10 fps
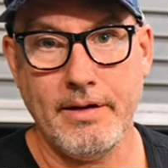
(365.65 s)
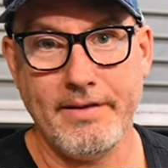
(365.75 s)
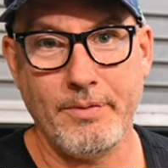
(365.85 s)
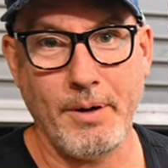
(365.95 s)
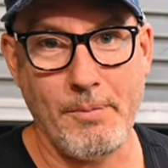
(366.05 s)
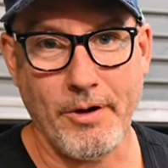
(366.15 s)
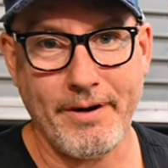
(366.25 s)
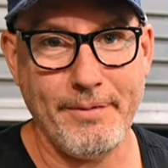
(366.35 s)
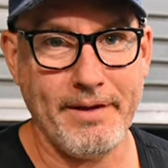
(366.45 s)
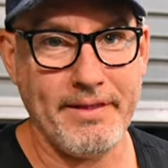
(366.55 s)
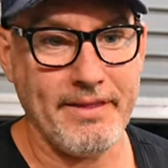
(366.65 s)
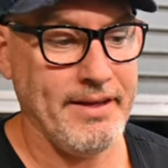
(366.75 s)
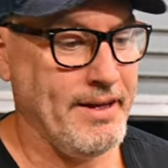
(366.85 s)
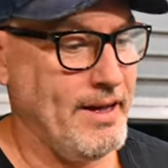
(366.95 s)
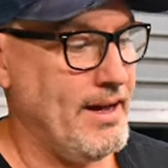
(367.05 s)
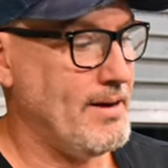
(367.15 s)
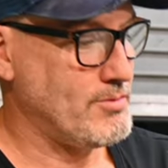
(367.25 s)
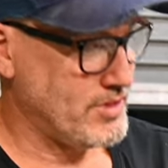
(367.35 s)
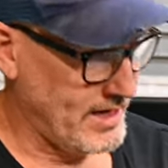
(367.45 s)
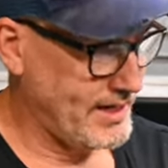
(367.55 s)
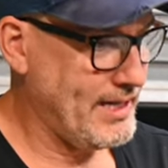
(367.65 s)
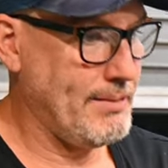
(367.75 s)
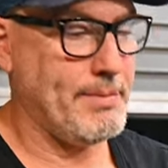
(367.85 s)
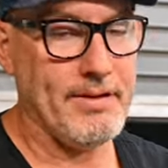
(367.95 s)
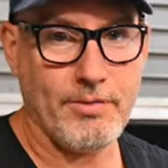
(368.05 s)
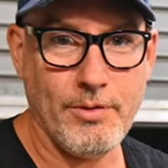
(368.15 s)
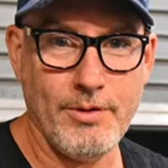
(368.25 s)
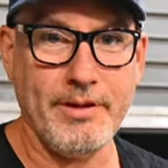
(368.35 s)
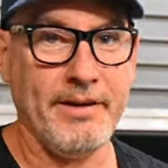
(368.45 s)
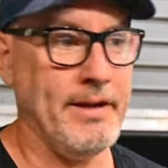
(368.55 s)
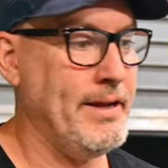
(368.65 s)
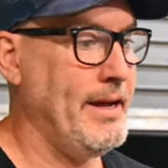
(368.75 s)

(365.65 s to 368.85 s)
That's what I'm working with. I'm trying to keep this rolling